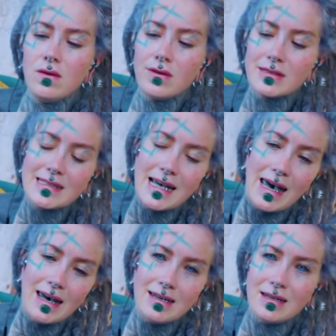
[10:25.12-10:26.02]
or
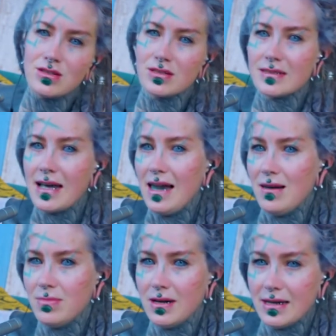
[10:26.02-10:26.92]
sad and just
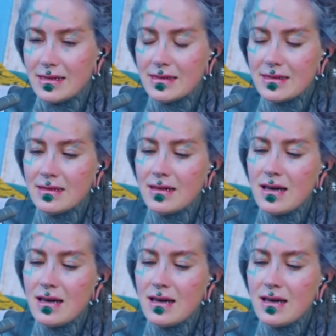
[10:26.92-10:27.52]
helpless.